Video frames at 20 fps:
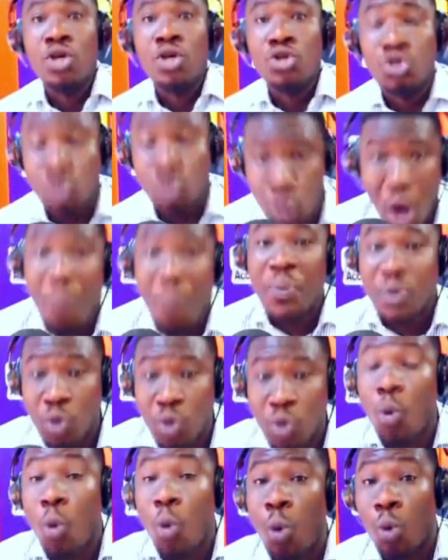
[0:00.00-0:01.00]
So pe
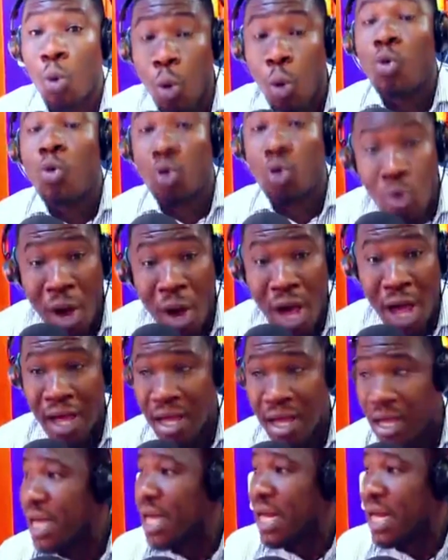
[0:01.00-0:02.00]
so nkonko a
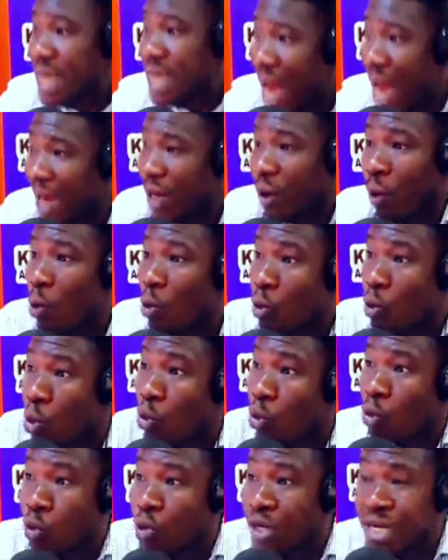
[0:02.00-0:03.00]
na na
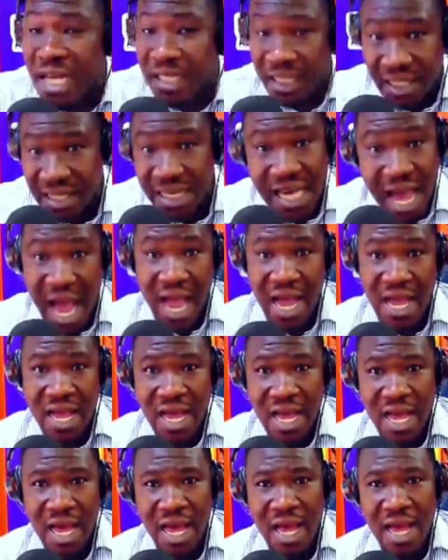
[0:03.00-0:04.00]
nkukuru de asia
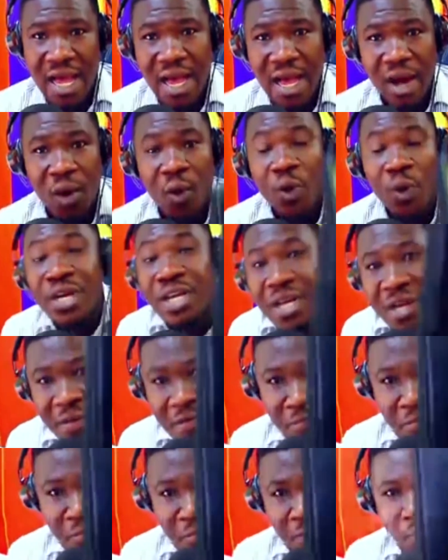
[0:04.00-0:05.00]
oni
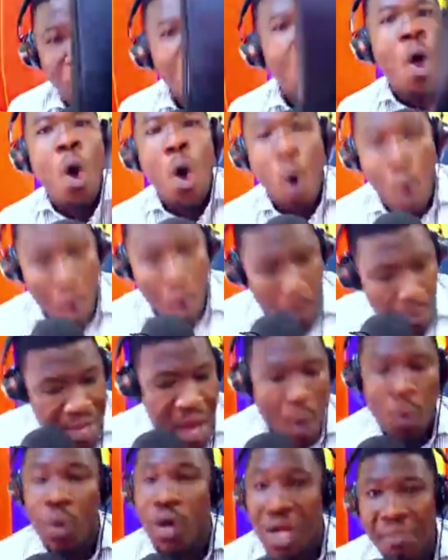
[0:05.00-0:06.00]
obi
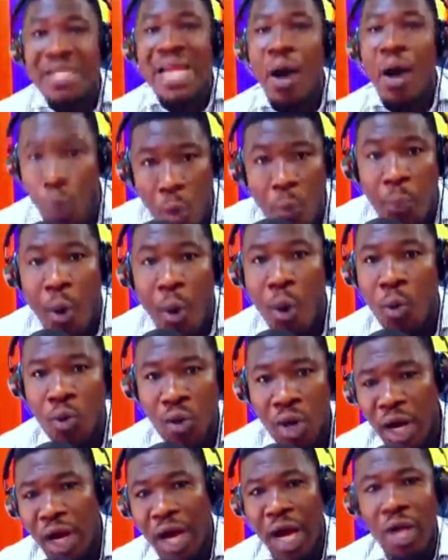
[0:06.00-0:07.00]
e wodim nyankopon
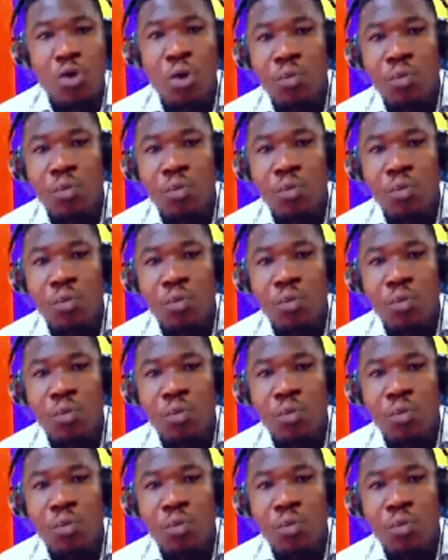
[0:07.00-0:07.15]
ay